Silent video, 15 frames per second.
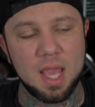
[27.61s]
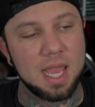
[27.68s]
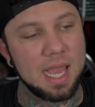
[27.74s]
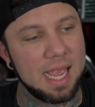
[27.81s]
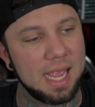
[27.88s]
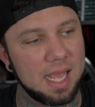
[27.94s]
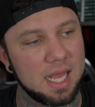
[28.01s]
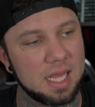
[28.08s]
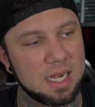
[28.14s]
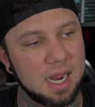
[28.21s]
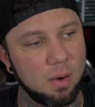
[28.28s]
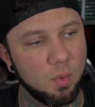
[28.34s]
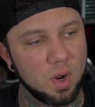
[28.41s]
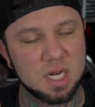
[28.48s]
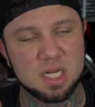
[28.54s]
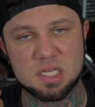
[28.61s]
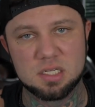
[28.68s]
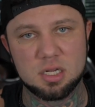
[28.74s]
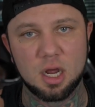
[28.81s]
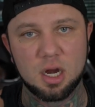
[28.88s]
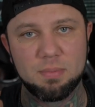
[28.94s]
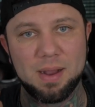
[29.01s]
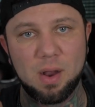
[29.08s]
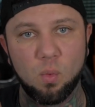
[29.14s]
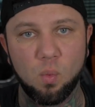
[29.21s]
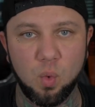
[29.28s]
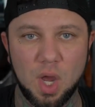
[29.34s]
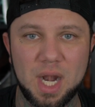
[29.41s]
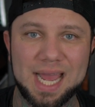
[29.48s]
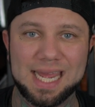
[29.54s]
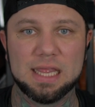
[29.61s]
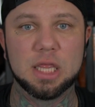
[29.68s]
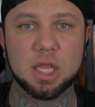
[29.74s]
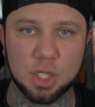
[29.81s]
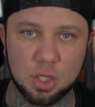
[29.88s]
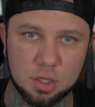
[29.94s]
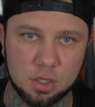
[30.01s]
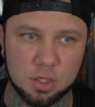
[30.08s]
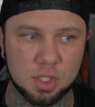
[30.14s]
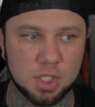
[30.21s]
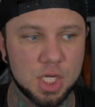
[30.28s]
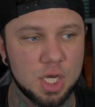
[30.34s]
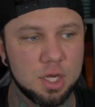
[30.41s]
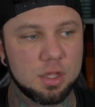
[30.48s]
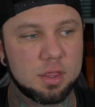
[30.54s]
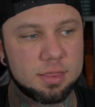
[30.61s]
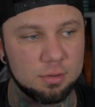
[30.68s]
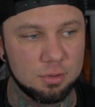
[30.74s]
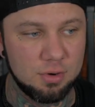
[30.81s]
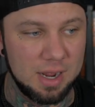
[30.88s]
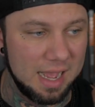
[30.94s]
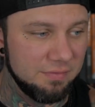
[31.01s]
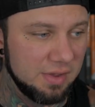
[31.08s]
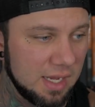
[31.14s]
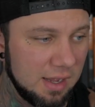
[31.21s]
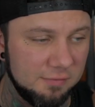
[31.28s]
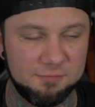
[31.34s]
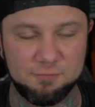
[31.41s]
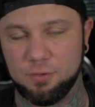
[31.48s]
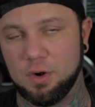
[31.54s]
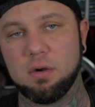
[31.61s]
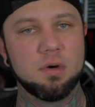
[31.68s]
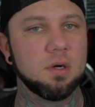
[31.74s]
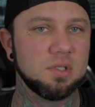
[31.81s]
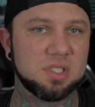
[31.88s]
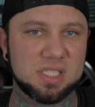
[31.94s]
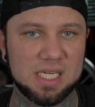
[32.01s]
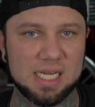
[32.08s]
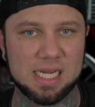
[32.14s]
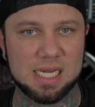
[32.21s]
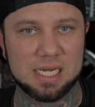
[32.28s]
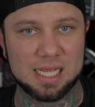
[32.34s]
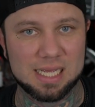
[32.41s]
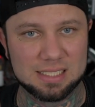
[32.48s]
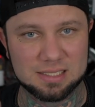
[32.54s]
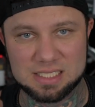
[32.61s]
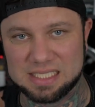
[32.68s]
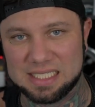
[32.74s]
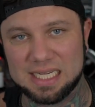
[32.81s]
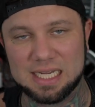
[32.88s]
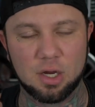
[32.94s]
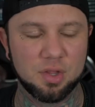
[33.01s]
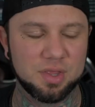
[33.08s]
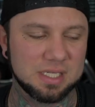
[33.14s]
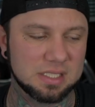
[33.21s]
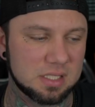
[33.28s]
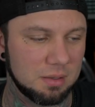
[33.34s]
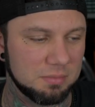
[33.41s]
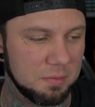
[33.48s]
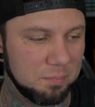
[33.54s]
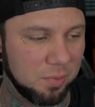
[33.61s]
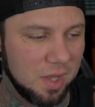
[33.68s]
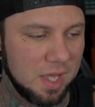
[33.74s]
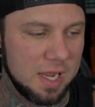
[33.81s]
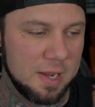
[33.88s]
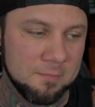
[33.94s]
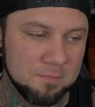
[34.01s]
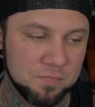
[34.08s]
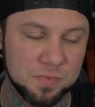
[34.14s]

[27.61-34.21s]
And I wanted to talk about what I learned through having a front row seat and seeing all this come to play.